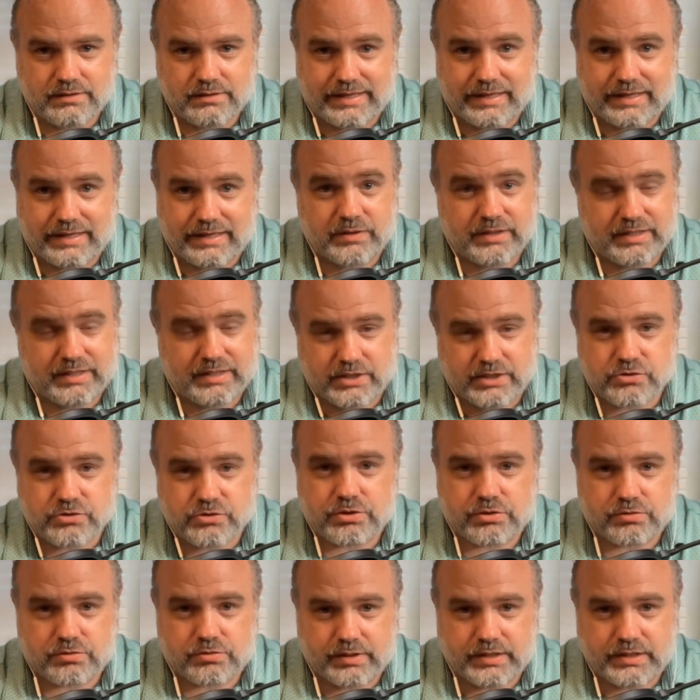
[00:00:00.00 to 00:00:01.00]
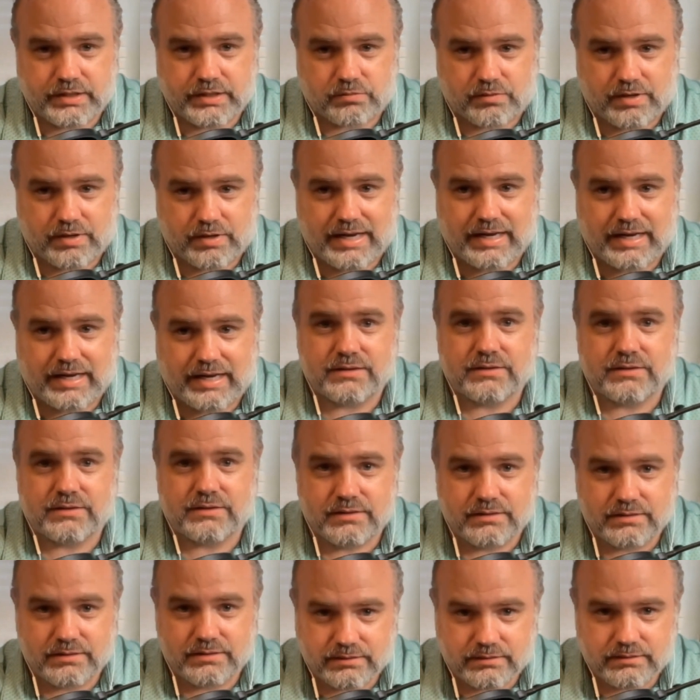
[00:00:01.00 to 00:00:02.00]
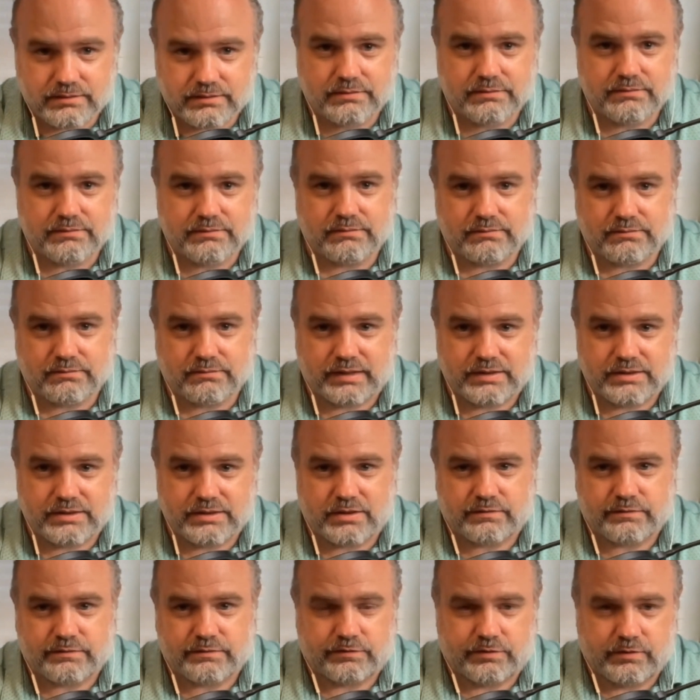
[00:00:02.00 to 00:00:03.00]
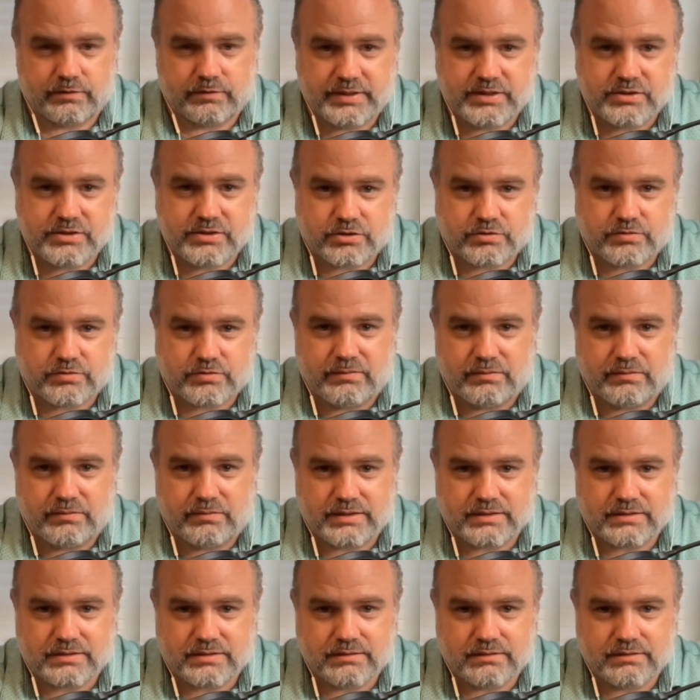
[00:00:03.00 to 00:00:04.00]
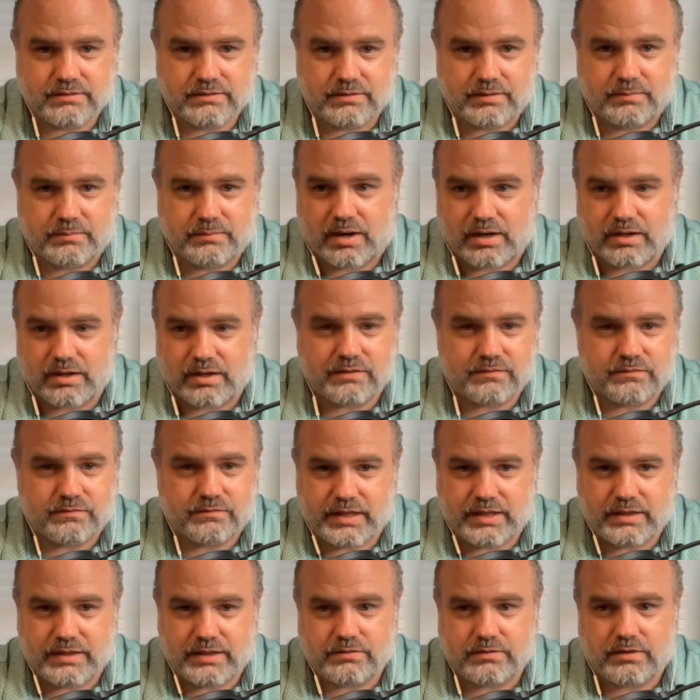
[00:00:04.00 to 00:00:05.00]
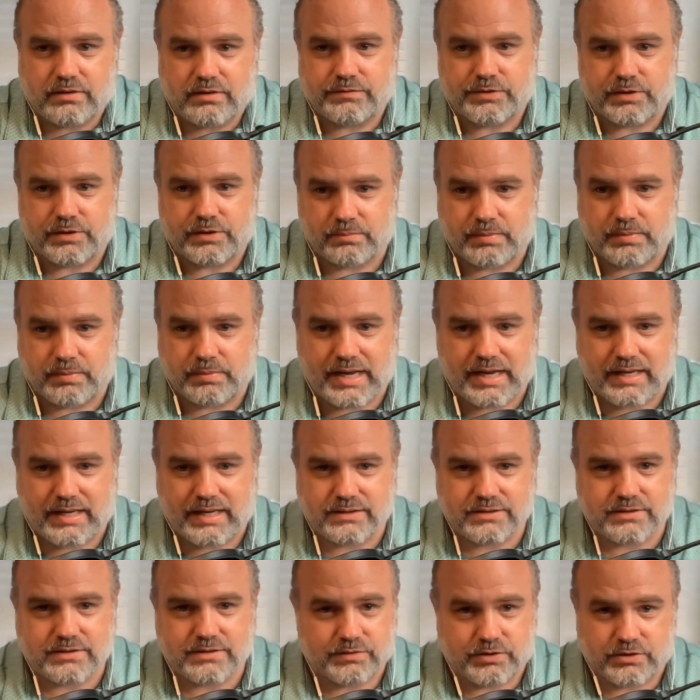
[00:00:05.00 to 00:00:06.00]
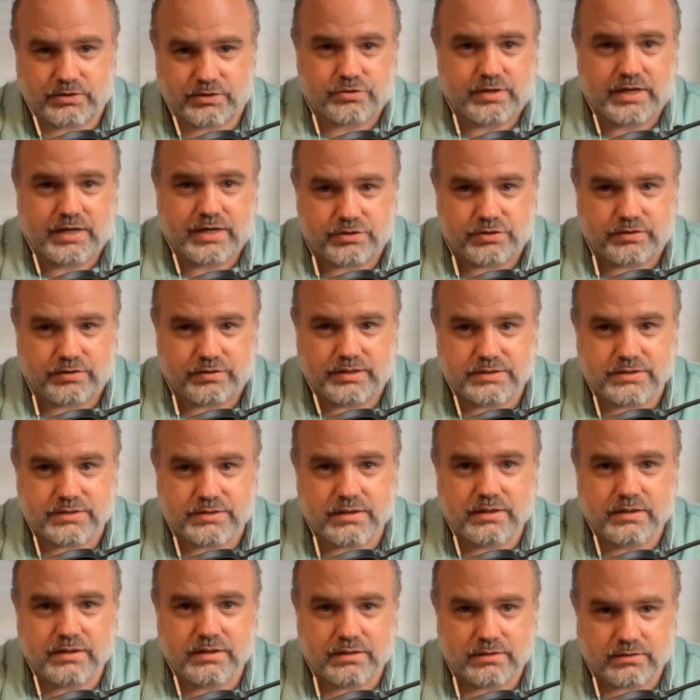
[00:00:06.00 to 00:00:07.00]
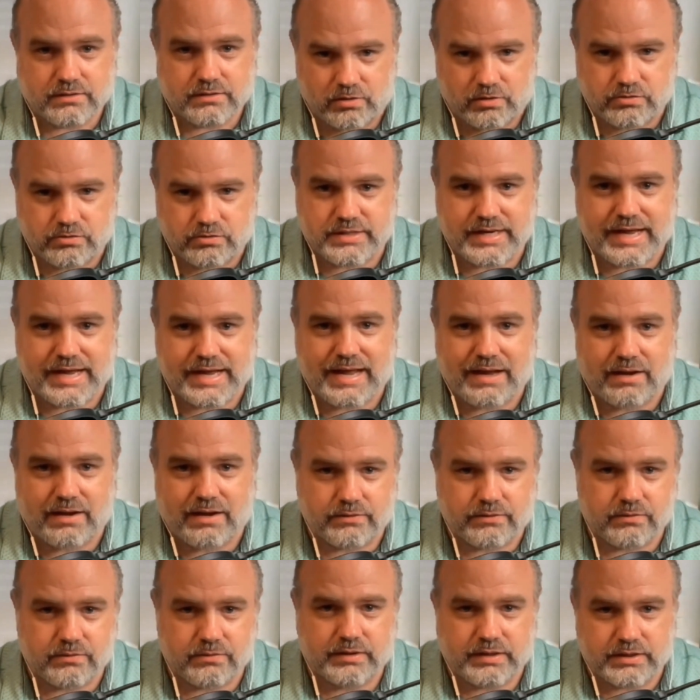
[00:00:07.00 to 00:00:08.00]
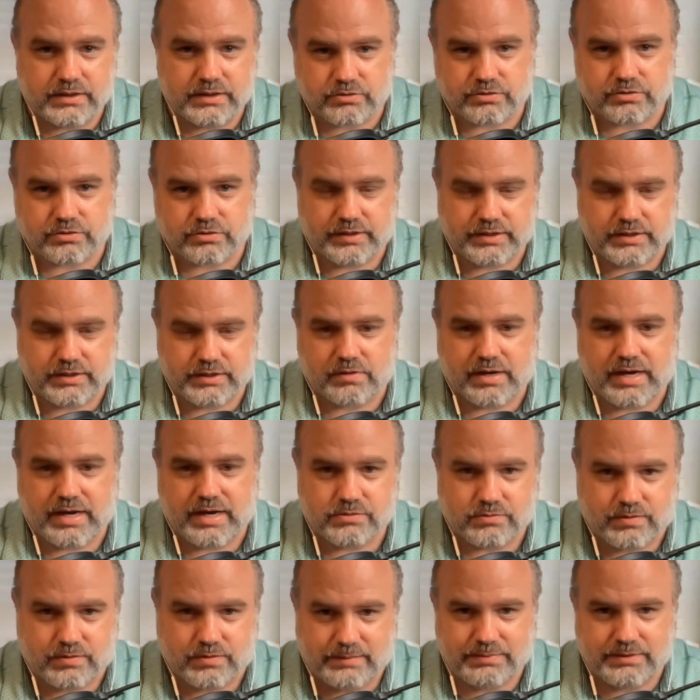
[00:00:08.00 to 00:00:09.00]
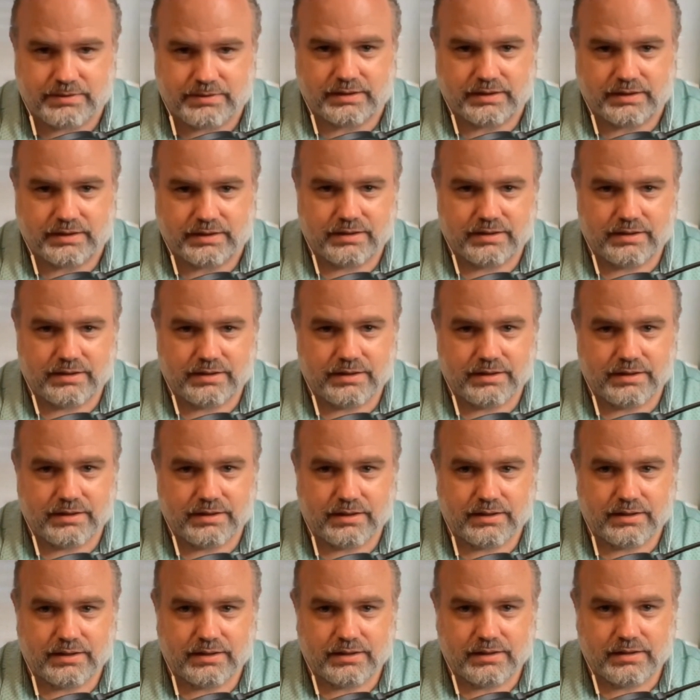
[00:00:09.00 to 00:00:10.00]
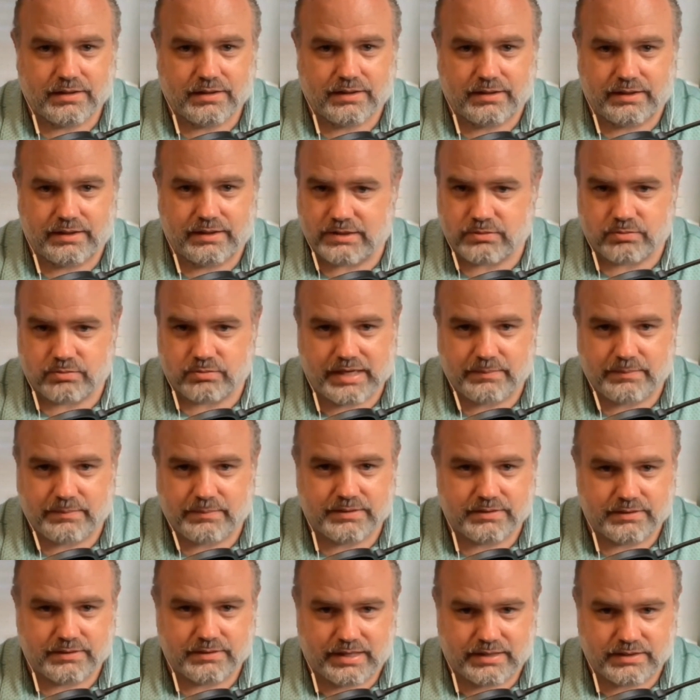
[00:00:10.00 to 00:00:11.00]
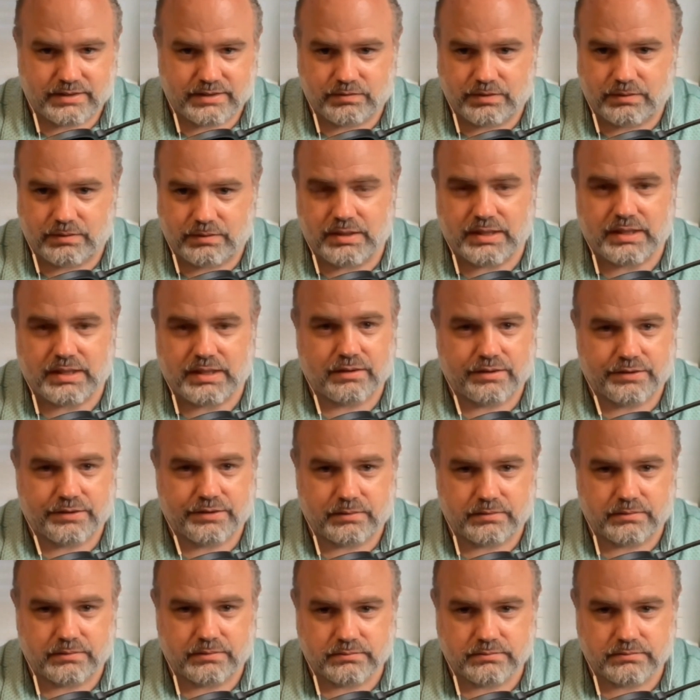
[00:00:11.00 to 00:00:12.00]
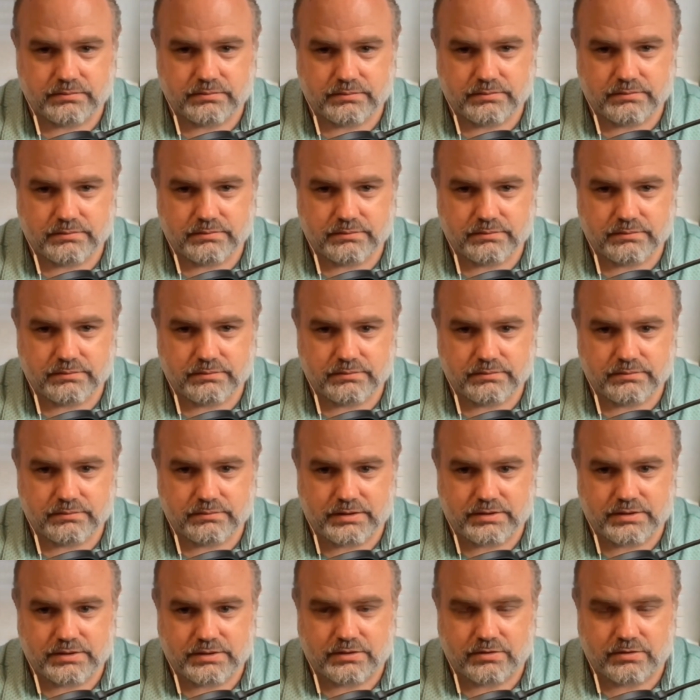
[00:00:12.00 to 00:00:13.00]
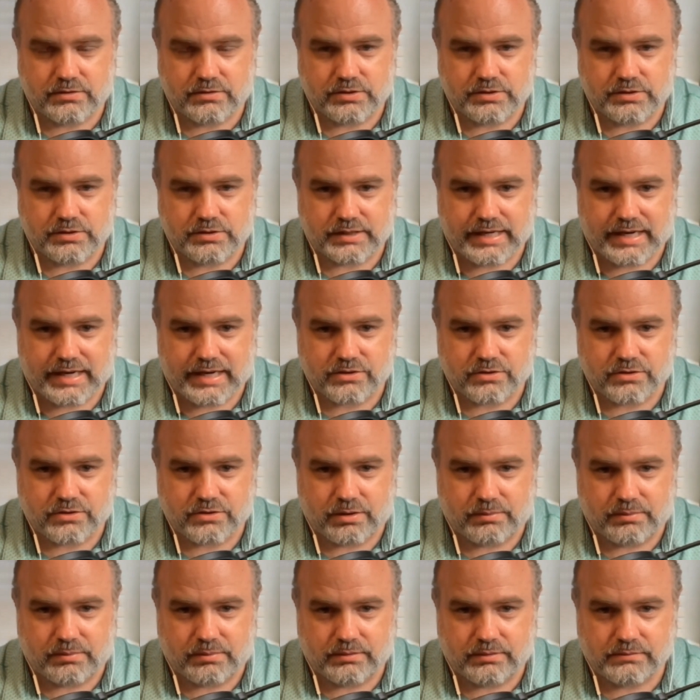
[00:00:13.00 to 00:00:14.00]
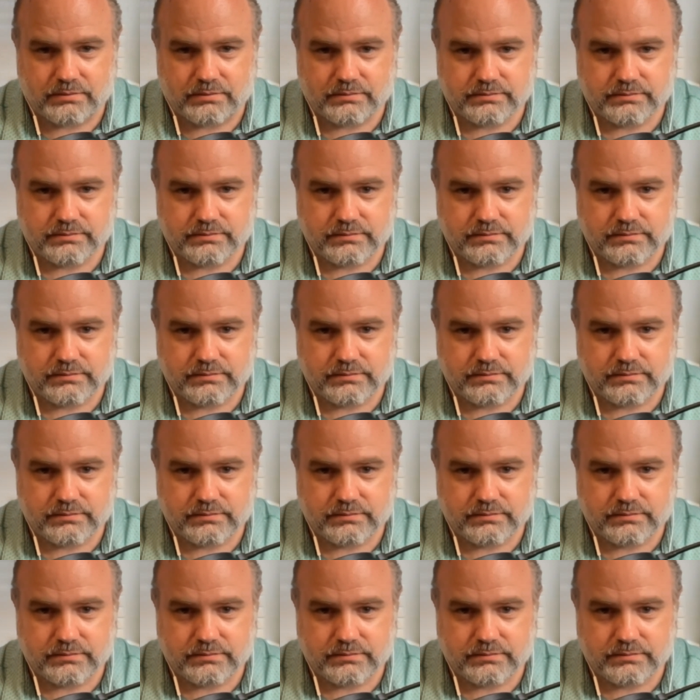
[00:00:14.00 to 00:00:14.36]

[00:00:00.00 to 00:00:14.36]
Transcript: then when interest rates rise, they suffer from interest rate risk. The market value of your bonds, of your treasuries, goes down when interest rates rise rapidly. And that's what happened to SVB and other institutions that got in trouble.